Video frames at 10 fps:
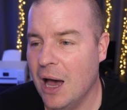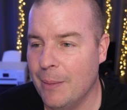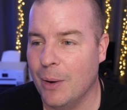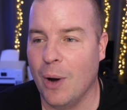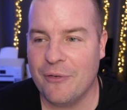Uh,
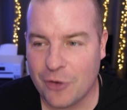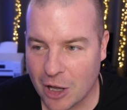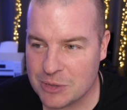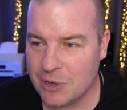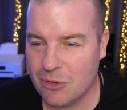my wife
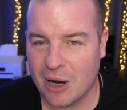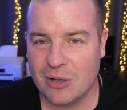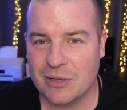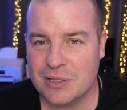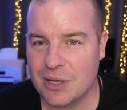calls me
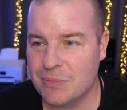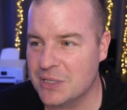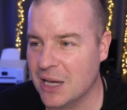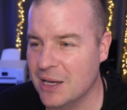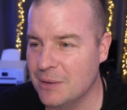Greggles
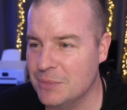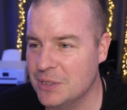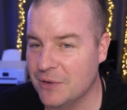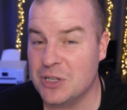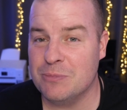
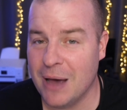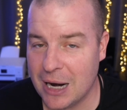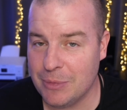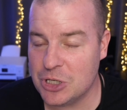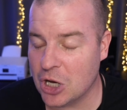sometimes. If she's
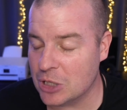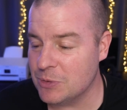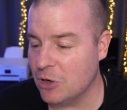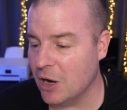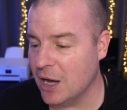mad at me, she calls
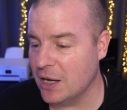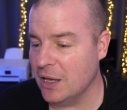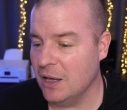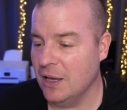me Greg.